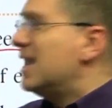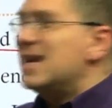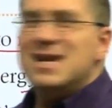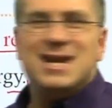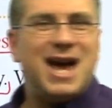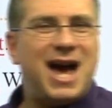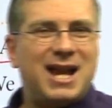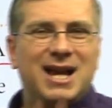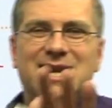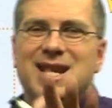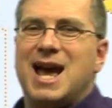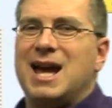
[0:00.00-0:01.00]
Not a
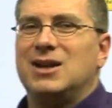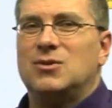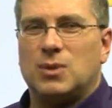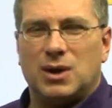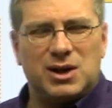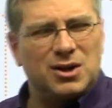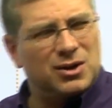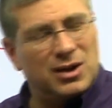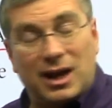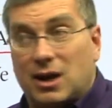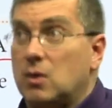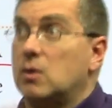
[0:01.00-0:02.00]
night where you're
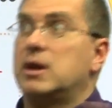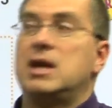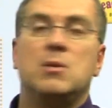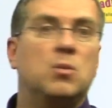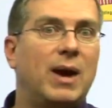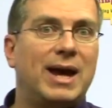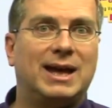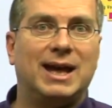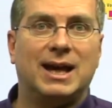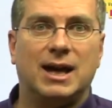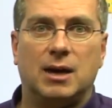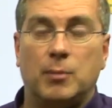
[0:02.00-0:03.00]
like, keep
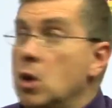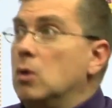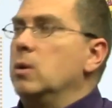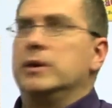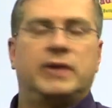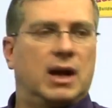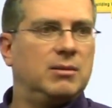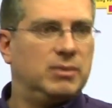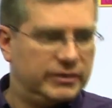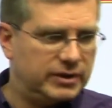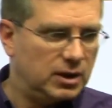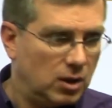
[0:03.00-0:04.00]
waking up. Oh, what time
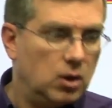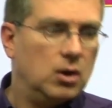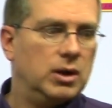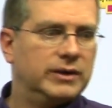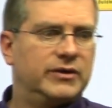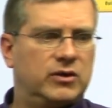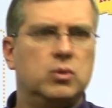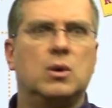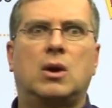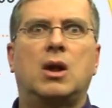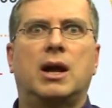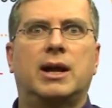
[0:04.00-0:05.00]
is it? Oh, it's 2
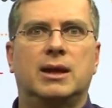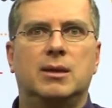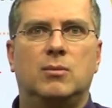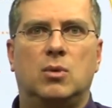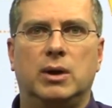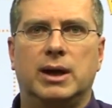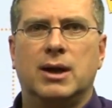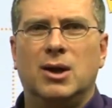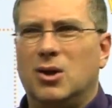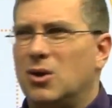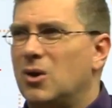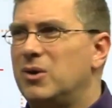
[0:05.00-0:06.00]
o'clock in the morning.
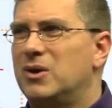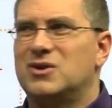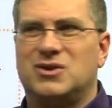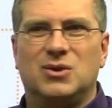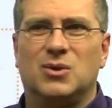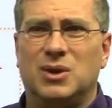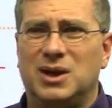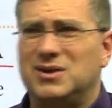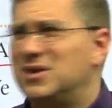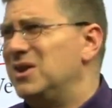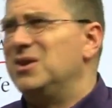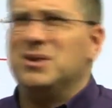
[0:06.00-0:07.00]
Or there's
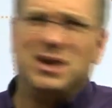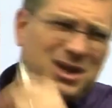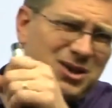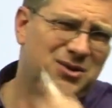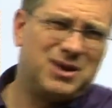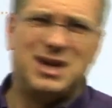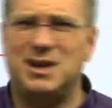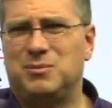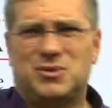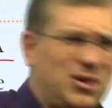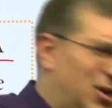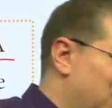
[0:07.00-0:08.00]
noise and you
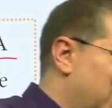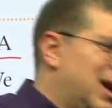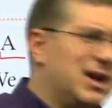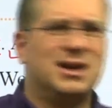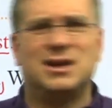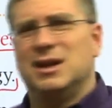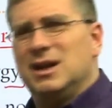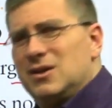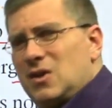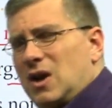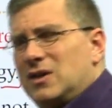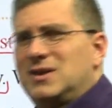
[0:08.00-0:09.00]
keep turning and
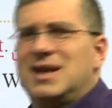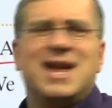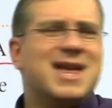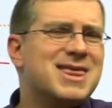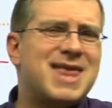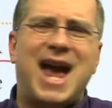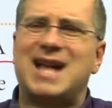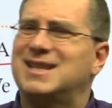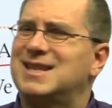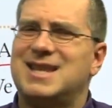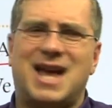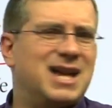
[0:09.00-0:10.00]
tossing.
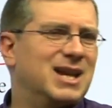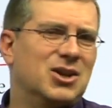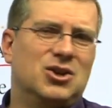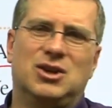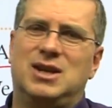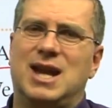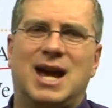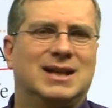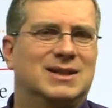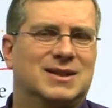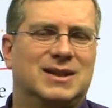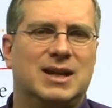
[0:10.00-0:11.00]
That's not a good
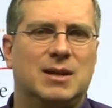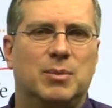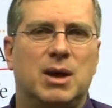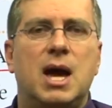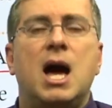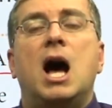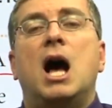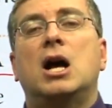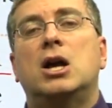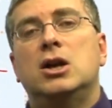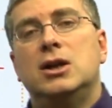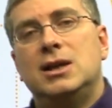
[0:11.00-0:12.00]
night's sleep. A
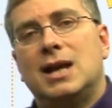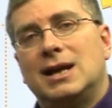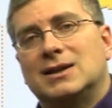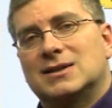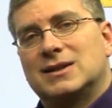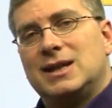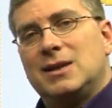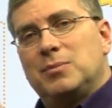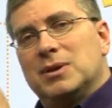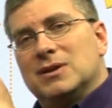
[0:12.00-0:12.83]
good night's sleep